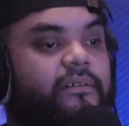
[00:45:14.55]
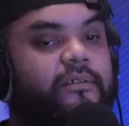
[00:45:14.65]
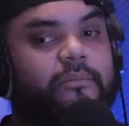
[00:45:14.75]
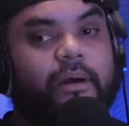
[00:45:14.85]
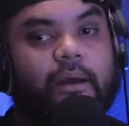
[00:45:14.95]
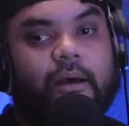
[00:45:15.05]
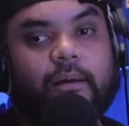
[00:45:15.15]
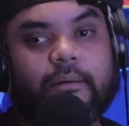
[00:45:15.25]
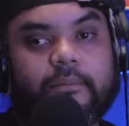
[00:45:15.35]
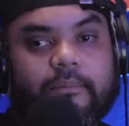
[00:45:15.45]
To
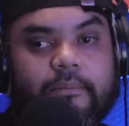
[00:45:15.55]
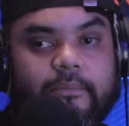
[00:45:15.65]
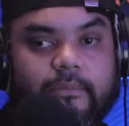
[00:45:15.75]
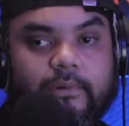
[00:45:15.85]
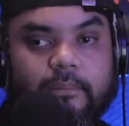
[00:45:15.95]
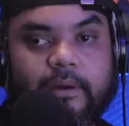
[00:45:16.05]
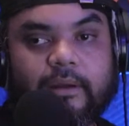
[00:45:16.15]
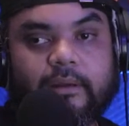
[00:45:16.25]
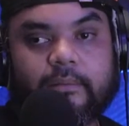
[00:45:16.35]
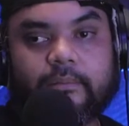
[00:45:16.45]
my one of
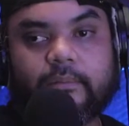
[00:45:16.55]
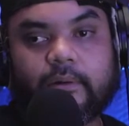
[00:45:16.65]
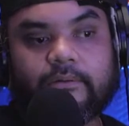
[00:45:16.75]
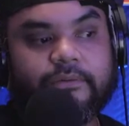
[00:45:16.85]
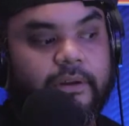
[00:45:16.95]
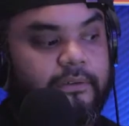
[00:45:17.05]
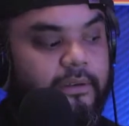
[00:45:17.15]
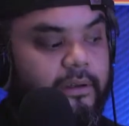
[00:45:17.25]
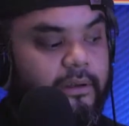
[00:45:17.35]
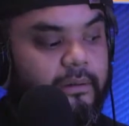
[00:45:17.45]
my good friends,
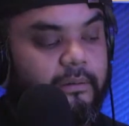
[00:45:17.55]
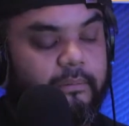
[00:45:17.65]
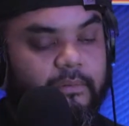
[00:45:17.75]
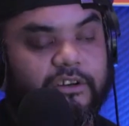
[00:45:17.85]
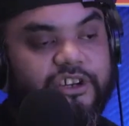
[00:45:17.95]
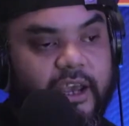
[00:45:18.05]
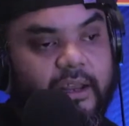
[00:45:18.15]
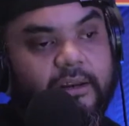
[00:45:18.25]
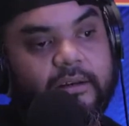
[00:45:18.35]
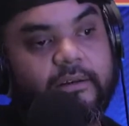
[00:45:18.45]
Bong Chad.